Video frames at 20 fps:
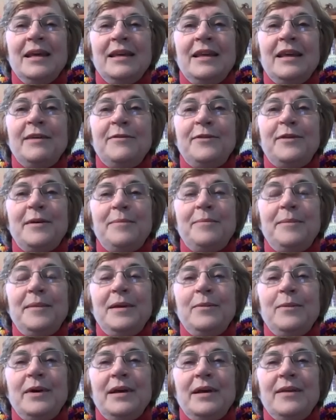gifted me
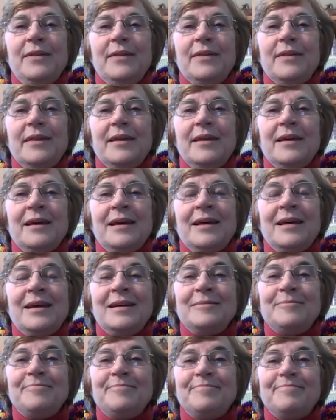with.
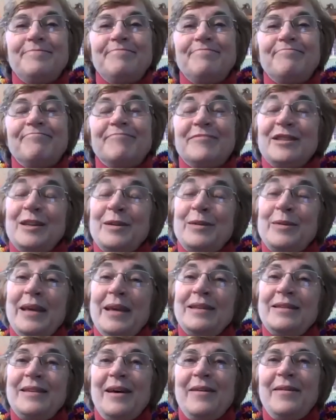So
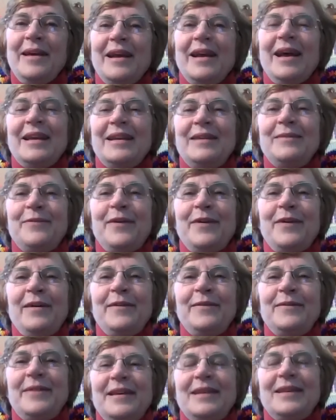that's how I got
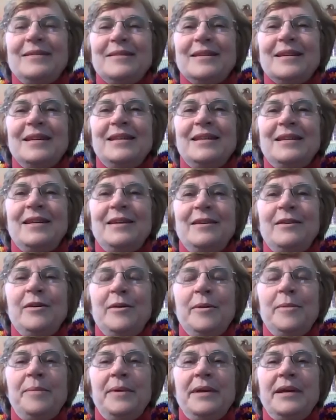involved and continue
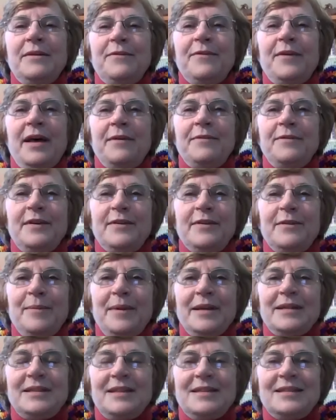to be involved as
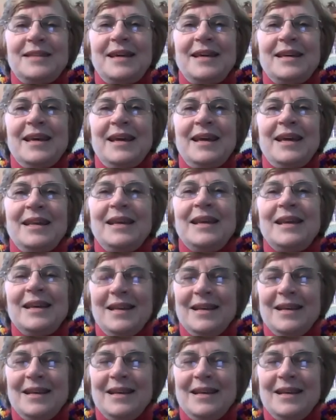much as I can.